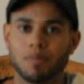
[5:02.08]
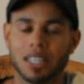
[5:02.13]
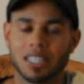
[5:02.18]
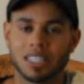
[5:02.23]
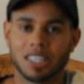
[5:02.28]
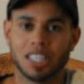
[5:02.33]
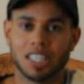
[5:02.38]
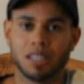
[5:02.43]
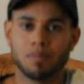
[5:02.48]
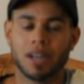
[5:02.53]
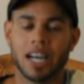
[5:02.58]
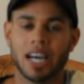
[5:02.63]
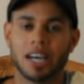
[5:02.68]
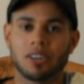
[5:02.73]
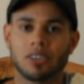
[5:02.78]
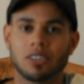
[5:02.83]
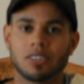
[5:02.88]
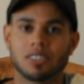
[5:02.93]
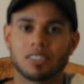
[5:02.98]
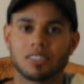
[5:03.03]
be T
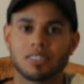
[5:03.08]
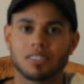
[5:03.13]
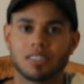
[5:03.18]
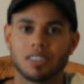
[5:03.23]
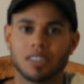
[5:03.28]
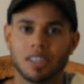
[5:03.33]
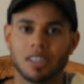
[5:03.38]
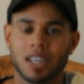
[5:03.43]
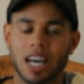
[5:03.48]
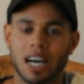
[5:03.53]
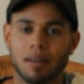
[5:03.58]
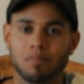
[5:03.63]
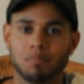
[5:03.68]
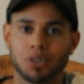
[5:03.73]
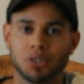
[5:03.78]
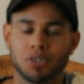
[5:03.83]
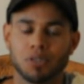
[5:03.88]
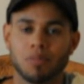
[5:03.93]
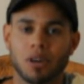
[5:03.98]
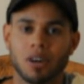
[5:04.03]
patterns and not
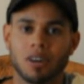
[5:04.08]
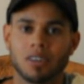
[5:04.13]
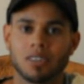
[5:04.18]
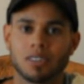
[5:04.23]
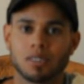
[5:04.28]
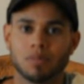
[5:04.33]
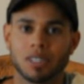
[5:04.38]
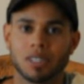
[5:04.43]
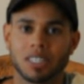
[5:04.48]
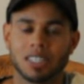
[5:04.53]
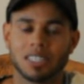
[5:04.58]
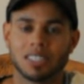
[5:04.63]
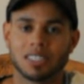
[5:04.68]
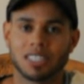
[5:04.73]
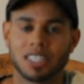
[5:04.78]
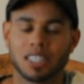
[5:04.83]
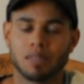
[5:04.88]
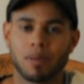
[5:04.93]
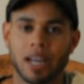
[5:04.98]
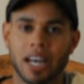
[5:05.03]
blue bars because
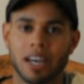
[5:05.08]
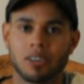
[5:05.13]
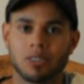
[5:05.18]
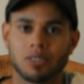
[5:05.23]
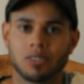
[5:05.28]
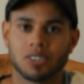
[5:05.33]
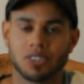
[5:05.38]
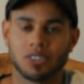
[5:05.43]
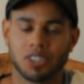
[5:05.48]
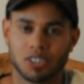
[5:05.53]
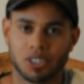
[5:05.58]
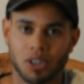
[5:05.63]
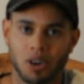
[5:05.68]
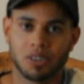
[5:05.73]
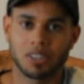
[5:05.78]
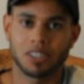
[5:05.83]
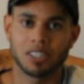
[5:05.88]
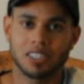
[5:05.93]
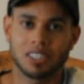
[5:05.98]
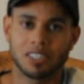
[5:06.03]
T patterns the
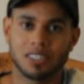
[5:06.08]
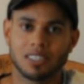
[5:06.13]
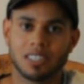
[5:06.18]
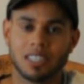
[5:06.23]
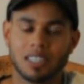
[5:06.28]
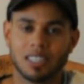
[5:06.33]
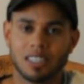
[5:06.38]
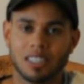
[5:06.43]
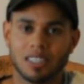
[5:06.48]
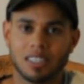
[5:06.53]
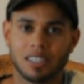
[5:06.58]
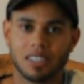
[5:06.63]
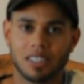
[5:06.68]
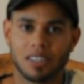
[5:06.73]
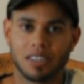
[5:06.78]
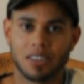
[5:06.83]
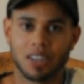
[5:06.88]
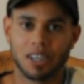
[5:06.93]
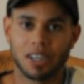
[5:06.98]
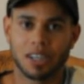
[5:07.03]
darkest.
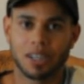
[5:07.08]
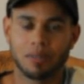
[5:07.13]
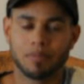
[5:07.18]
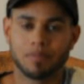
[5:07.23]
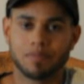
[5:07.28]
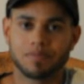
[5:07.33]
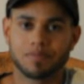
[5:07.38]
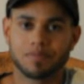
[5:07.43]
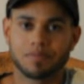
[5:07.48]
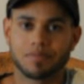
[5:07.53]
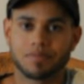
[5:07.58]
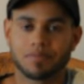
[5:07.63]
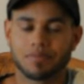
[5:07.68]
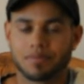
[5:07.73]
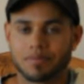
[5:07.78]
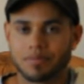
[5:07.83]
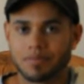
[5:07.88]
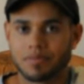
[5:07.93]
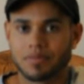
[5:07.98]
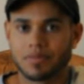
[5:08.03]
Um,
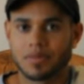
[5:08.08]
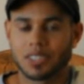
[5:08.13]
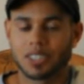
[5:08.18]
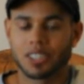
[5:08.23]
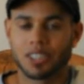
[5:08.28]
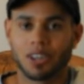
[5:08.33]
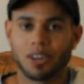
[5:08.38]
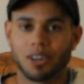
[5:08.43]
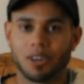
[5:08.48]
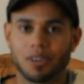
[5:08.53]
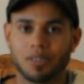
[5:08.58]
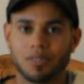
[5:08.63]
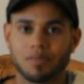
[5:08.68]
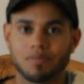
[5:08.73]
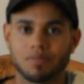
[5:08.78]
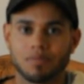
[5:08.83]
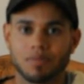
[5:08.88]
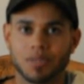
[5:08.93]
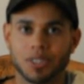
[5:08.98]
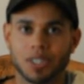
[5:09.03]

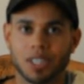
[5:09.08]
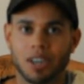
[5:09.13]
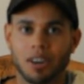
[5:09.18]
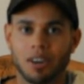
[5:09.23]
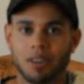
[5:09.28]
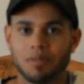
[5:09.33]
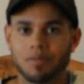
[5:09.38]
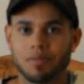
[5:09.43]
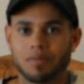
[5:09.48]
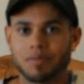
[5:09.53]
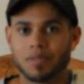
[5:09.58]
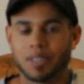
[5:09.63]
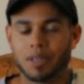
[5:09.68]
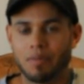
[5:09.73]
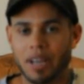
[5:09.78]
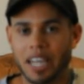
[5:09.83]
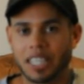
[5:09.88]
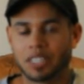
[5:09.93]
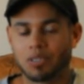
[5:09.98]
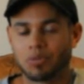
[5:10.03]
so, you know, it
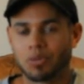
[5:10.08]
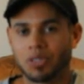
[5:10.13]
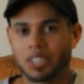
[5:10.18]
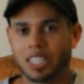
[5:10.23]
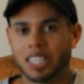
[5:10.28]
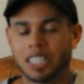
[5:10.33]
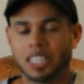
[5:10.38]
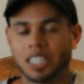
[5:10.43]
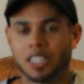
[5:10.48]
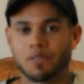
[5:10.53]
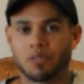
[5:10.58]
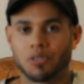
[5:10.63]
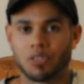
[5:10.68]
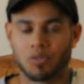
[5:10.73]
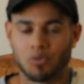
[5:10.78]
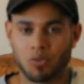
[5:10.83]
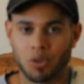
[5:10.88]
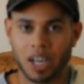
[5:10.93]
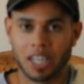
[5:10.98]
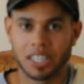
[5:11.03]
makes it really easy for
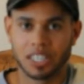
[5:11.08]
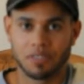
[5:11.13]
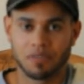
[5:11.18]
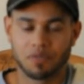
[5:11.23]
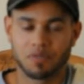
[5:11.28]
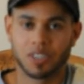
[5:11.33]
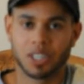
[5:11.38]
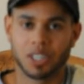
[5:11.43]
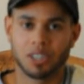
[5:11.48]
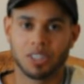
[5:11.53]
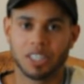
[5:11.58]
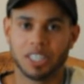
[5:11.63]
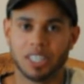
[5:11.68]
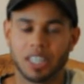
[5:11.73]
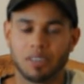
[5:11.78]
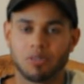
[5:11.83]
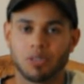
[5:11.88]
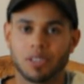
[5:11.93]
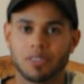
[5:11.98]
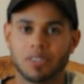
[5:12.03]
the red to fill in
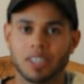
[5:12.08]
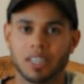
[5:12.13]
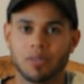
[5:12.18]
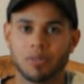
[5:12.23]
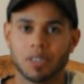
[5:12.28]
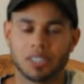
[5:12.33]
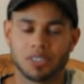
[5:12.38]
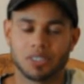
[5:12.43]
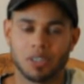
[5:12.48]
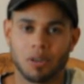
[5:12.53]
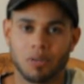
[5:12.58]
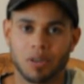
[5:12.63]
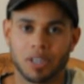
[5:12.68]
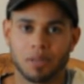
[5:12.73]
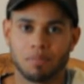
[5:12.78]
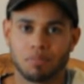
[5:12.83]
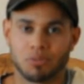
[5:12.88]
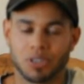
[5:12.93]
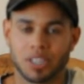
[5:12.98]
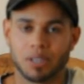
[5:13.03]
everything when it's
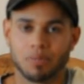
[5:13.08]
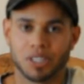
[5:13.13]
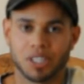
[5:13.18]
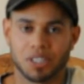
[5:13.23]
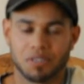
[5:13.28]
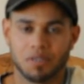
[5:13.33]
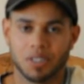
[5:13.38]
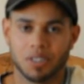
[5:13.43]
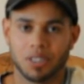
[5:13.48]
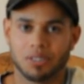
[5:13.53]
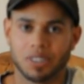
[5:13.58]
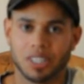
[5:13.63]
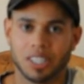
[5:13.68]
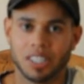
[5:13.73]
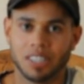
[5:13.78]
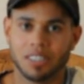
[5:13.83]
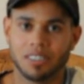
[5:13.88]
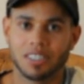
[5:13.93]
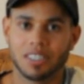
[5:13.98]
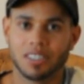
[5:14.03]
already pretty much filled
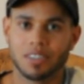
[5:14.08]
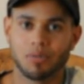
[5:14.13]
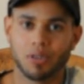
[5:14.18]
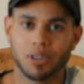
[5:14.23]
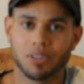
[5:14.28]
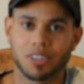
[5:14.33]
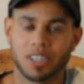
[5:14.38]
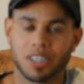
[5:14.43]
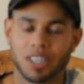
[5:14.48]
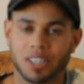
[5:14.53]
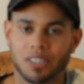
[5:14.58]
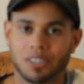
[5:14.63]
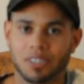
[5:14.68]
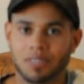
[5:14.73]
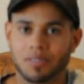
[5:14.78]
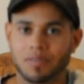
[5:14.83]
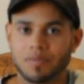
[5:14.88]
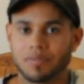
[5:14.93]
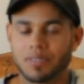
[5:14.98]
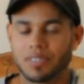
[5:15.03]
in with
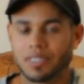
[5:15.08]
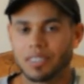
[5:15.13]
color.